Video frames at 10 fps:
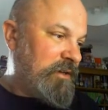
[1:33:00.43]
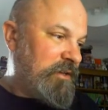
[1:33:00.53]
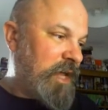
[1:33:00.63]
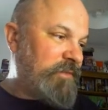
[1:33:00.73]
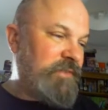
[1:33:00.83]

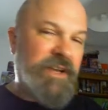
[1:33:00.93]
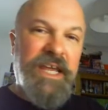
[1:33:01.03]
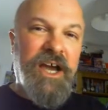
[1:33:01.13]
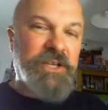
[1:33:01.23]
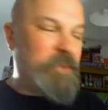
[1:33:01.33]
Loving the
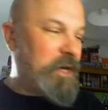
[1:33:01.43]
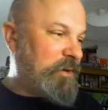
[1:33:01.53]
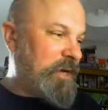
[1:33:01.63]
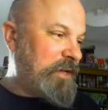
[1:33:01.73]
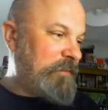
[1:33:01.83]
videos, by the
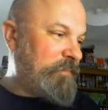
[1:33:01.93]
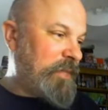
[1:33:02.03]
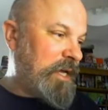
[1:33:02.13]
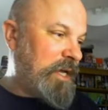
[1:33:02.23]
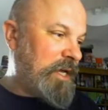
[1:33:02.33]
way.
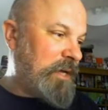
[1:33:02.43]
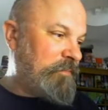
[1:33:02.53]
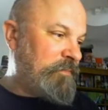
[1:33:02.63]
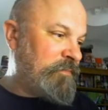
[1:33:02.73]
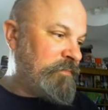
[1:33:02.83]

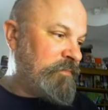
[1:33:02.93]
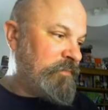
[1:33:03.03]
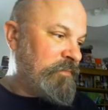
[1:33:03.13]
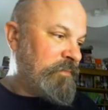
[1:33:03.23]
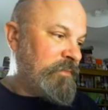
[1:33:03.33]
Um,
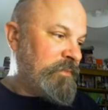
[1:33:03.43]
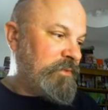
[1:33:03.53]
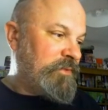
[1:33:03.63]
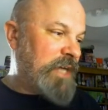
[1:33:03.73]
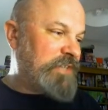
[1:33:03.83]

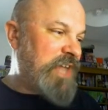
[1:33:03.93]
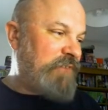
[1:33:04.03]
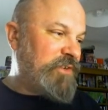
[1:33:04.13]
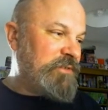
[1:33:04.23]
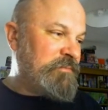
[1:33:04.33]
thanks, Stefan.